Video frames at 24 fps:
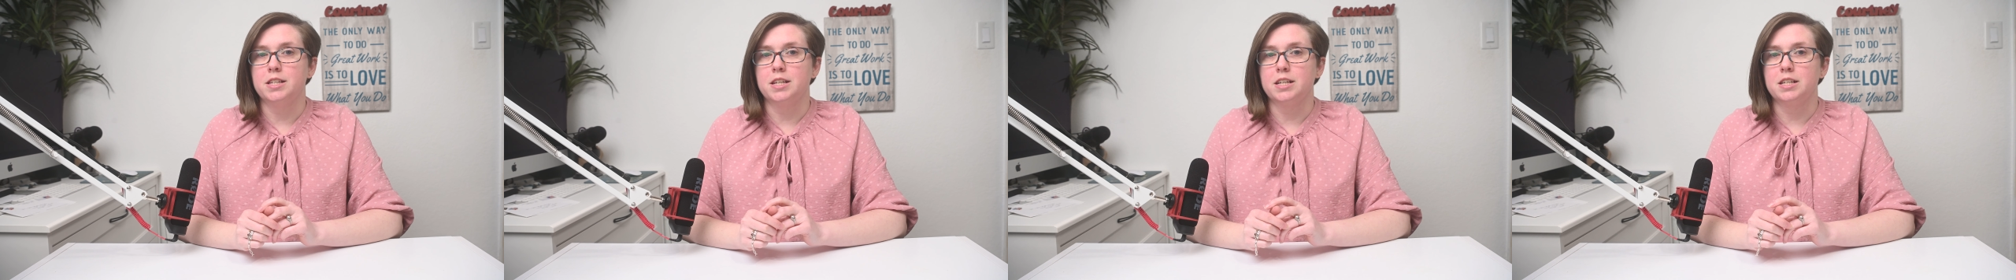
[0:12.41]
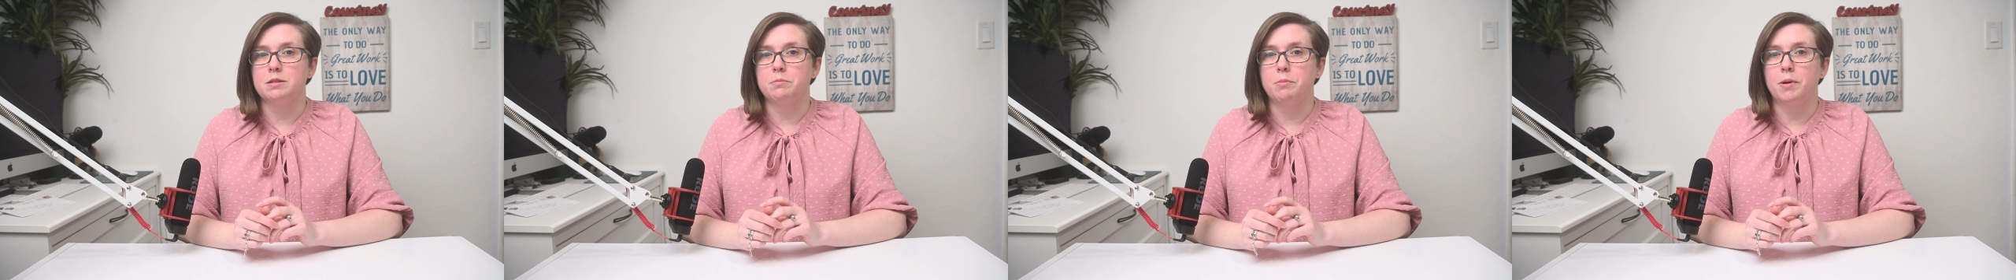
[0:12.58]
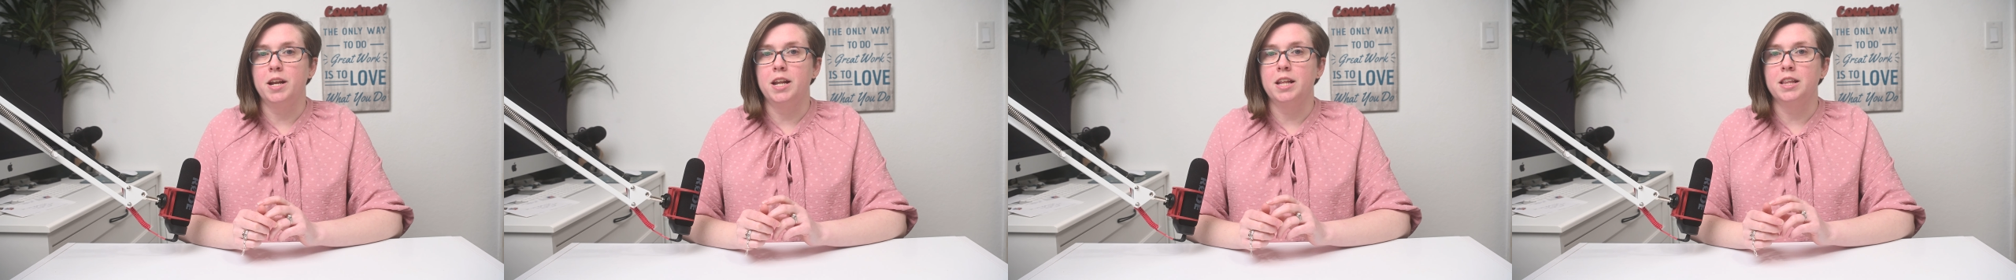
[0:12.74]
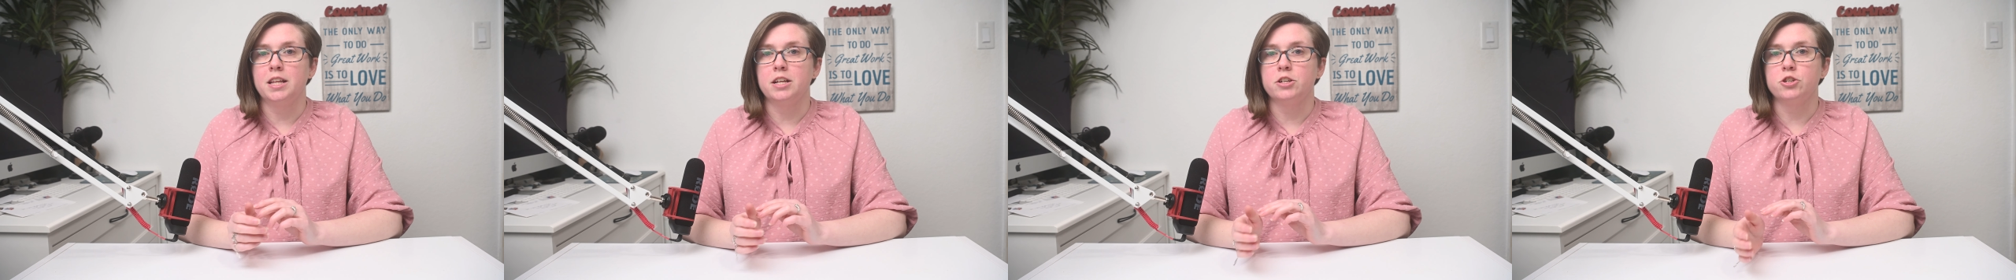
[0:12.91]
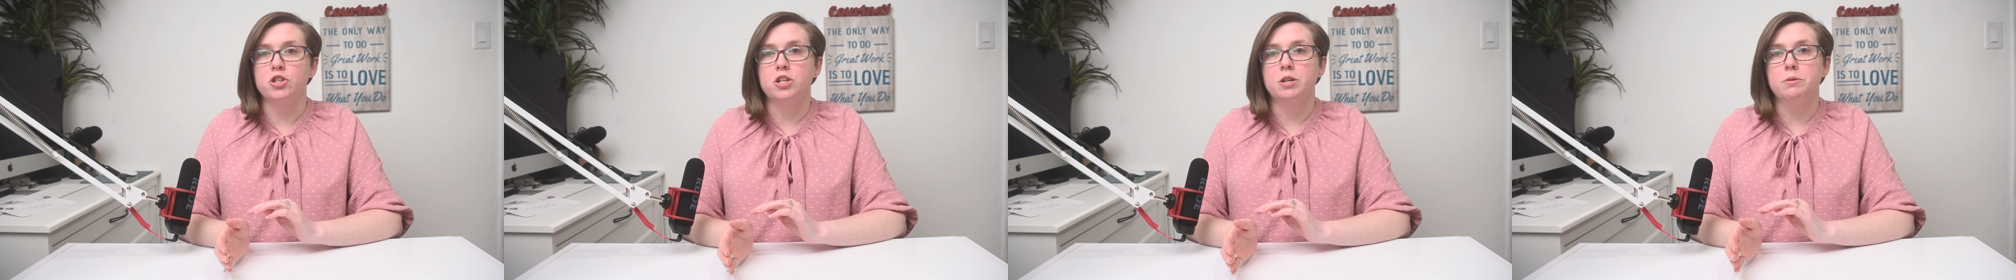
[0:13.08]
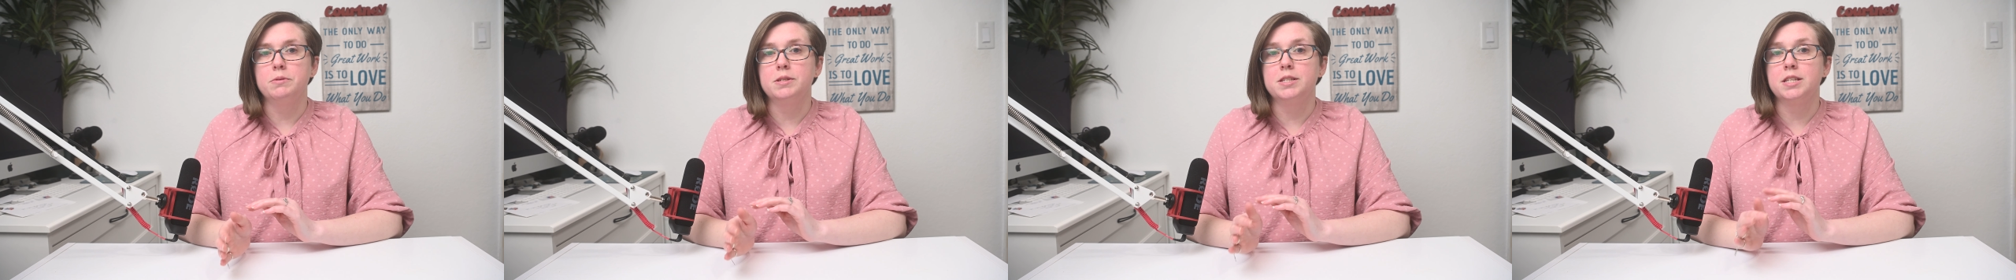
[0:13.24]
explaining that
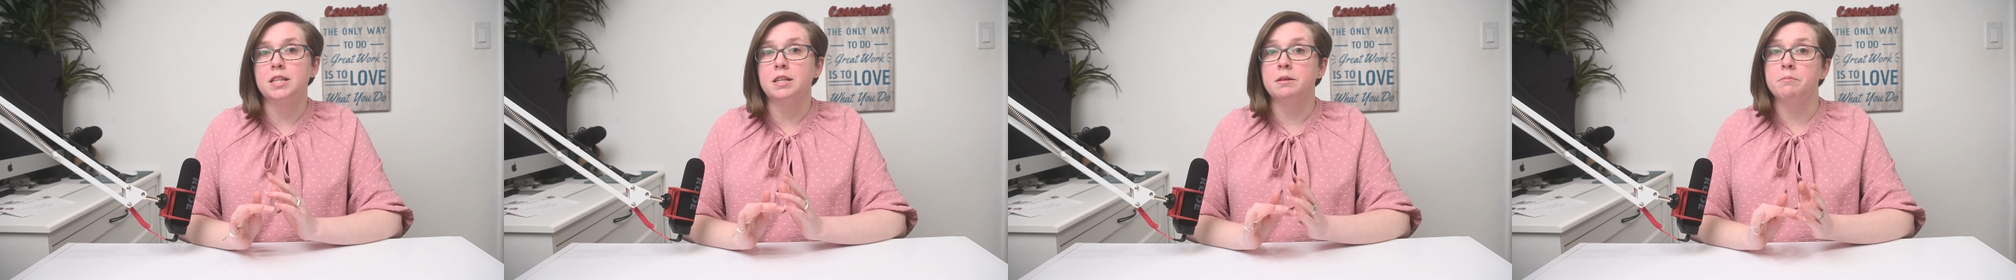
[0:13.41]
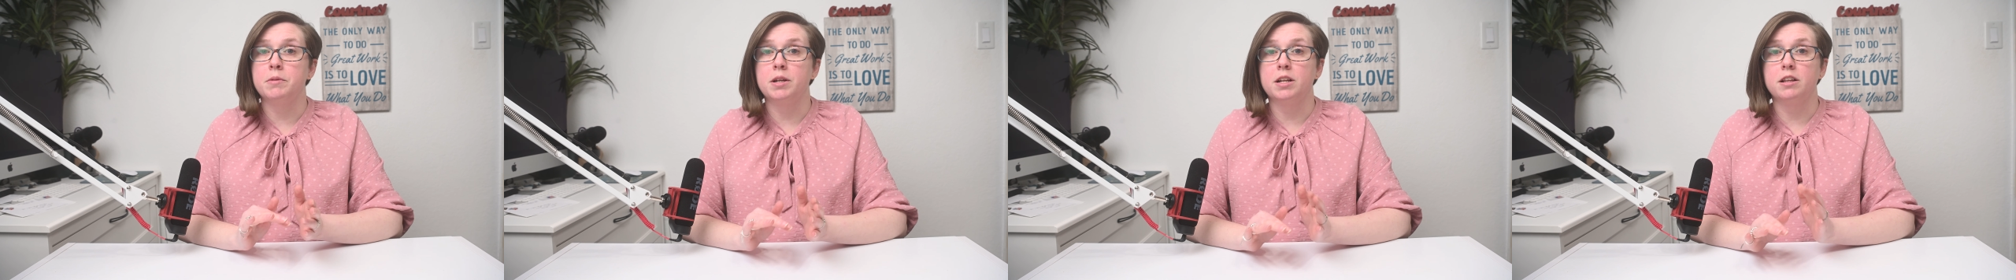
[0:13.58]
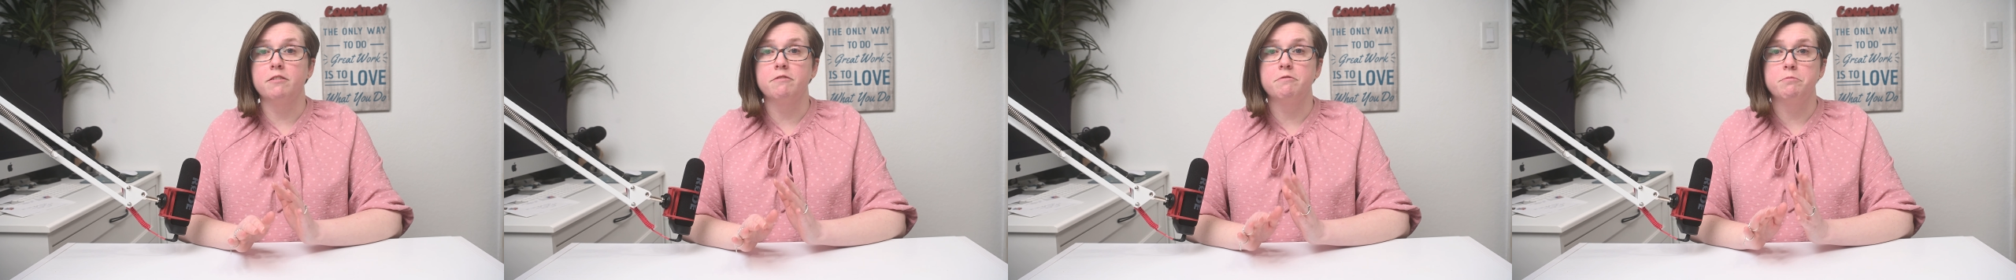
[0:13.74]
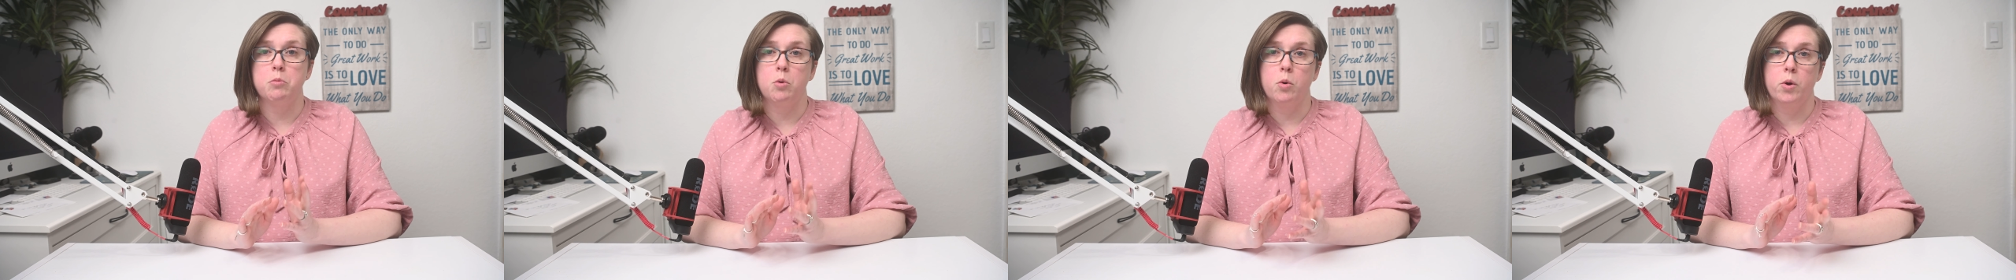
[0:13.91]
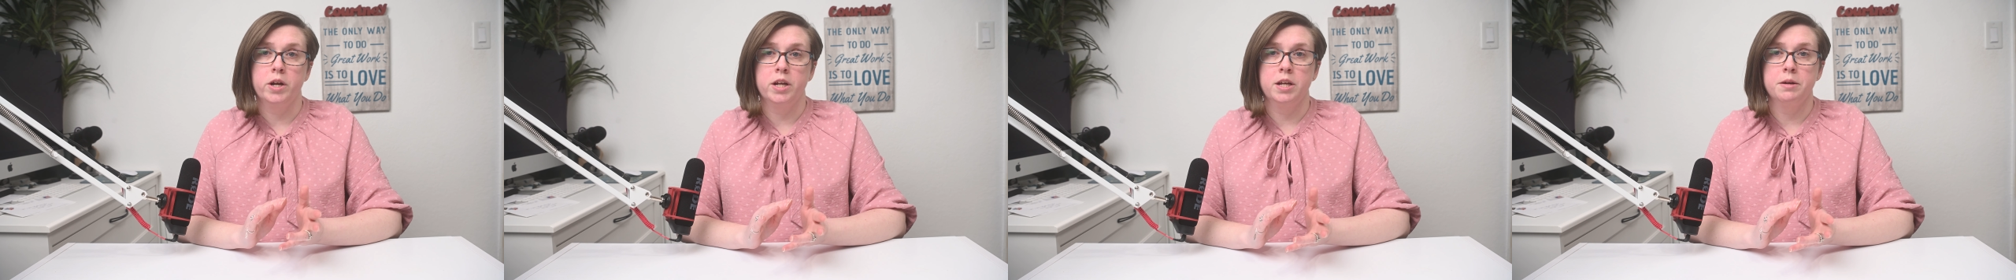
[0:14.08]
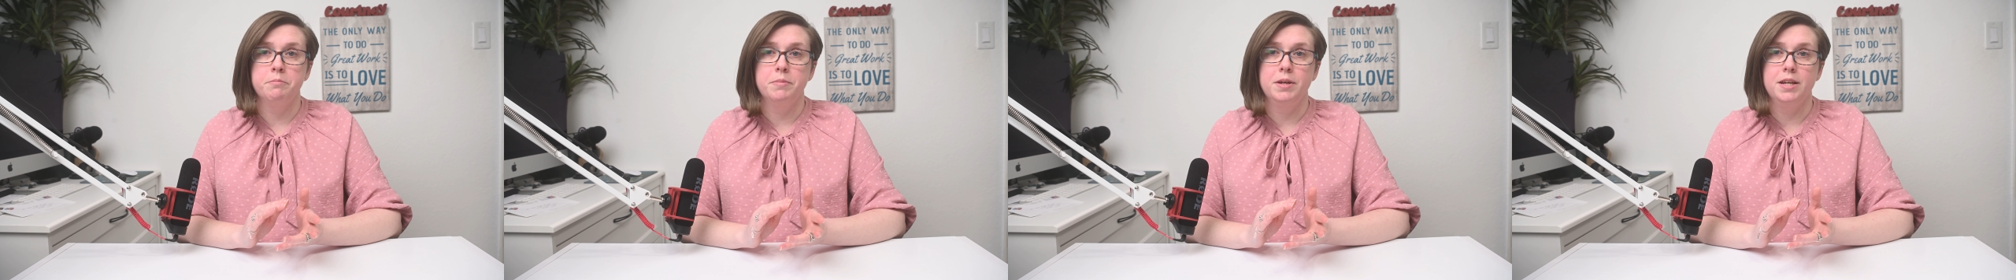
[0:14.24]
she was in the middle of
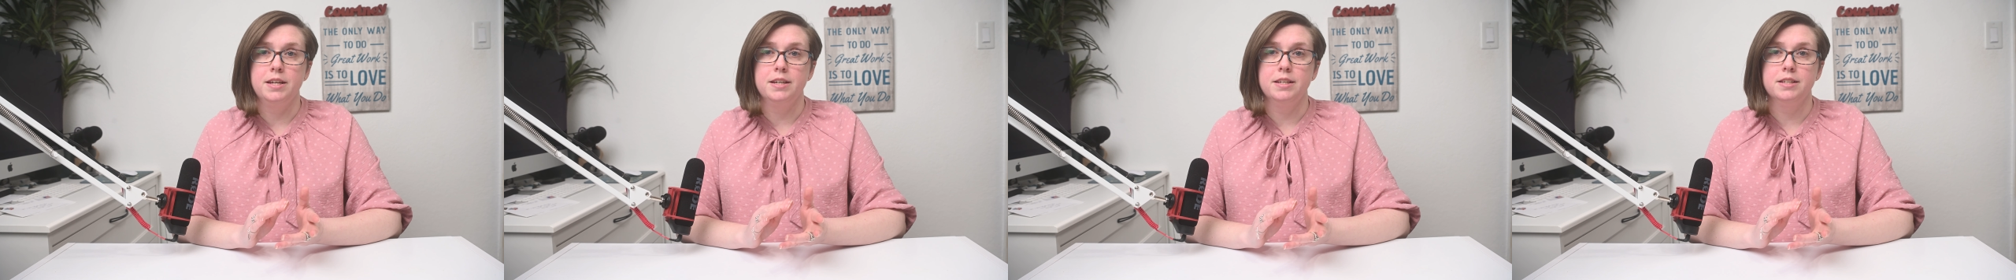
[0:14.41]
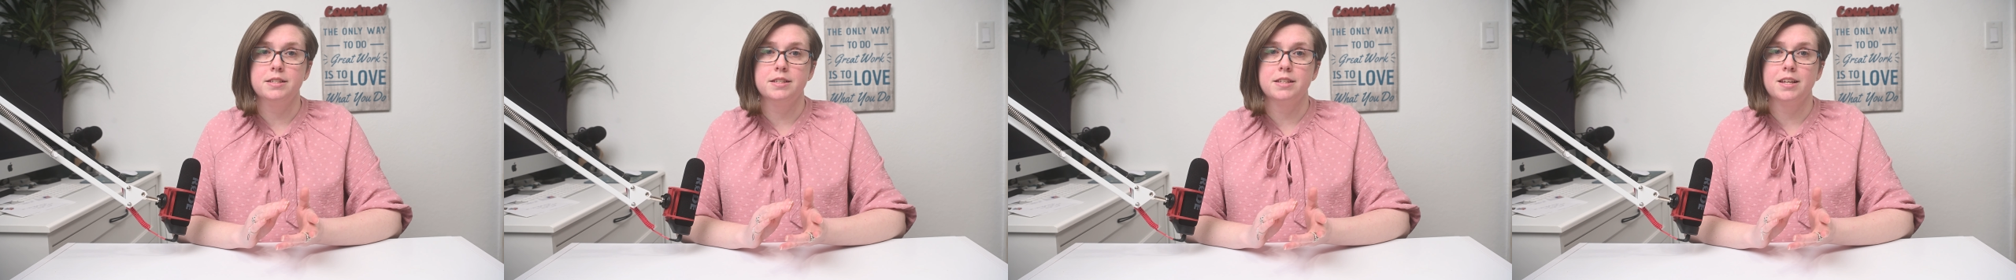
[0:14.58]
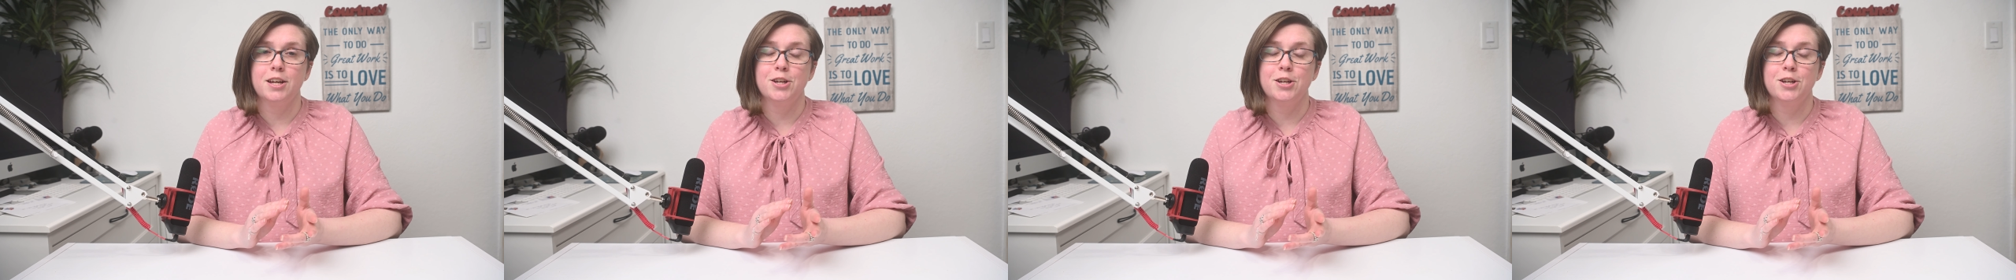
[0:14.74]
pouring a piece